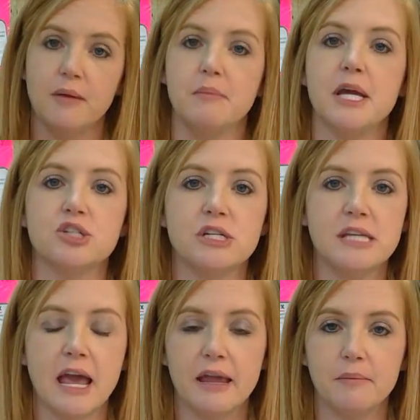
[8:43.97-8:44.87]
measuring
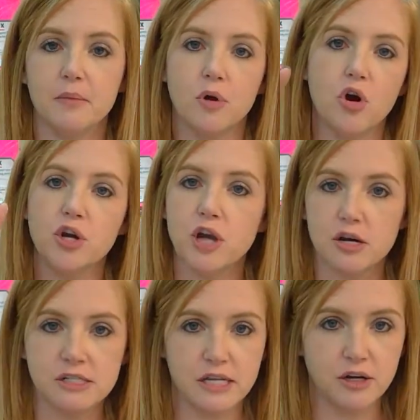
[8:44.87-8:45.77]
tape, or
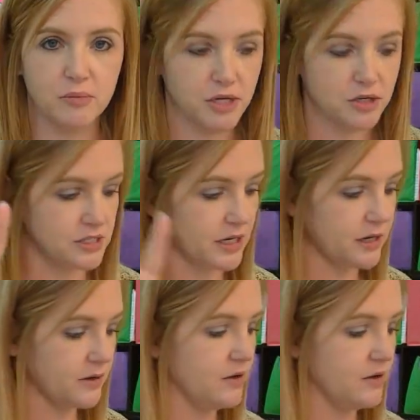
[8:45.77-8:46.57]
yardstick or meter stick.